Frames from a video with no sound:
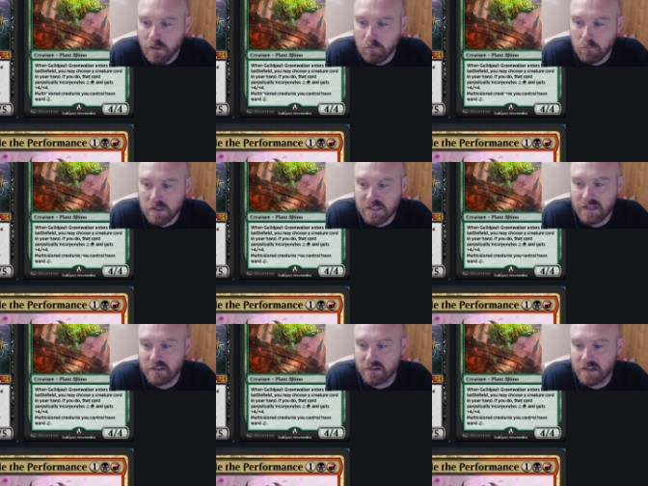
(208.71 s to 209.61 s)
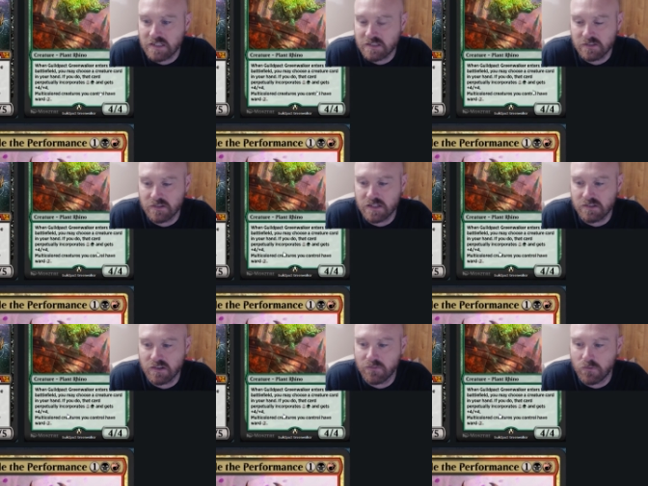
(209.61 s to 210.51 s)
Multicolored creatures you
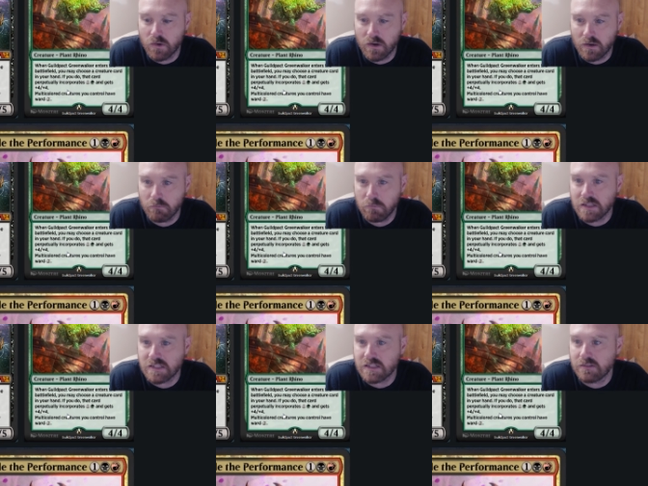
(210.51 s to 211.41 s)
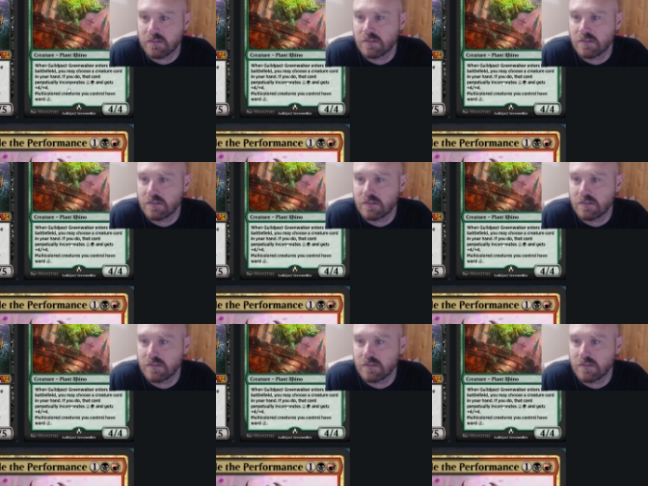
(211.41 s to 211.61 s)
control have ward +2.